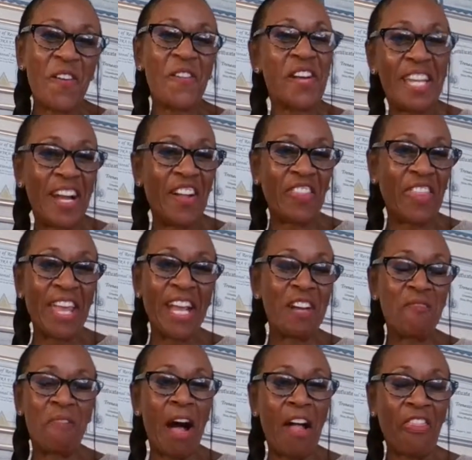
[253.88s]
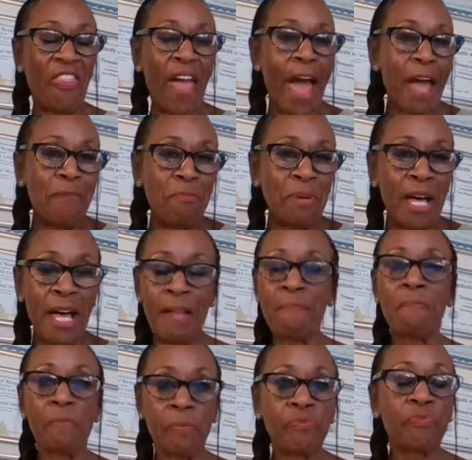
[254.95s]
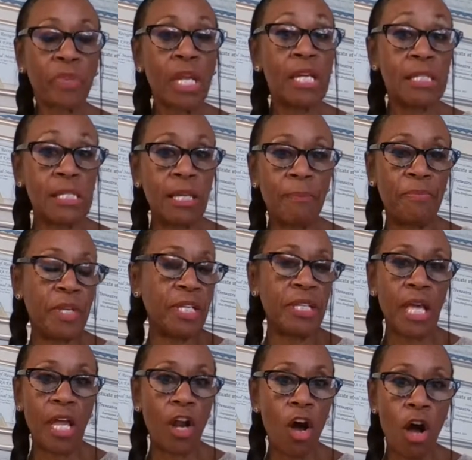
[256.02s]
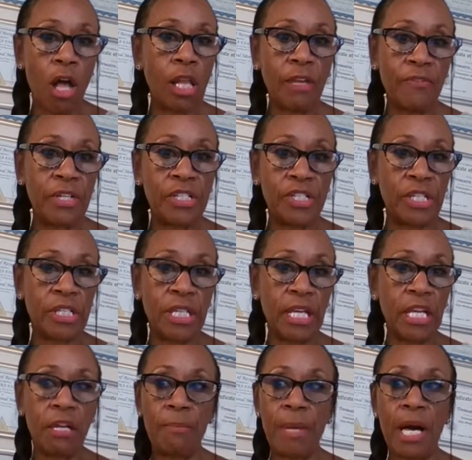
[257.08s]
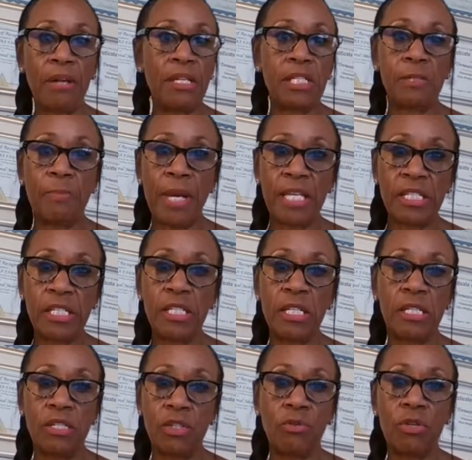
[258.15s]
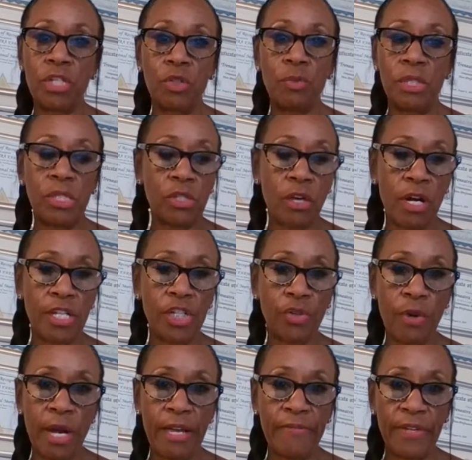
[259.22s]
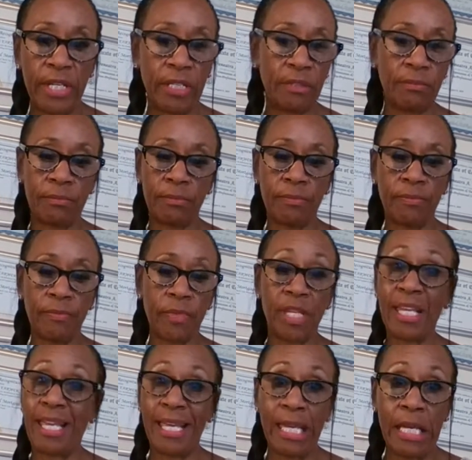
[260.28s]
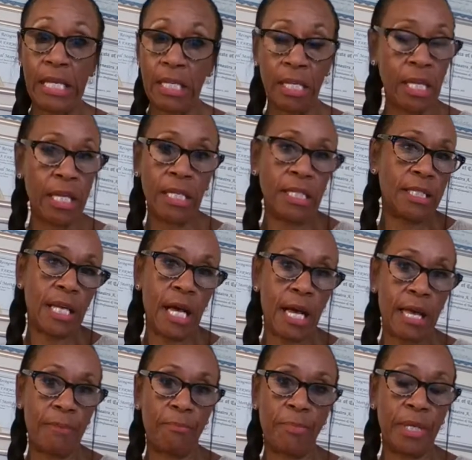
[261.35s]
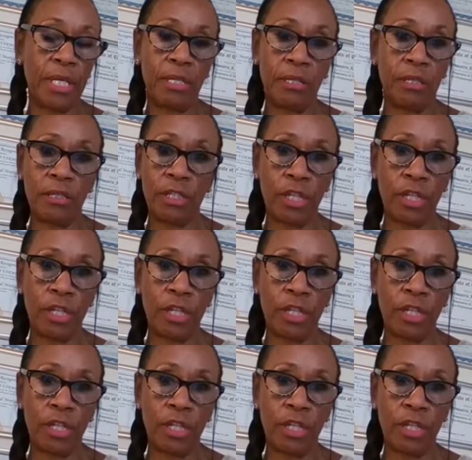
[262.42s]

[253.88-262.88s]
we don't think about that, but it's something that all of us should think about, especially as soon as we start driving. Anytime, but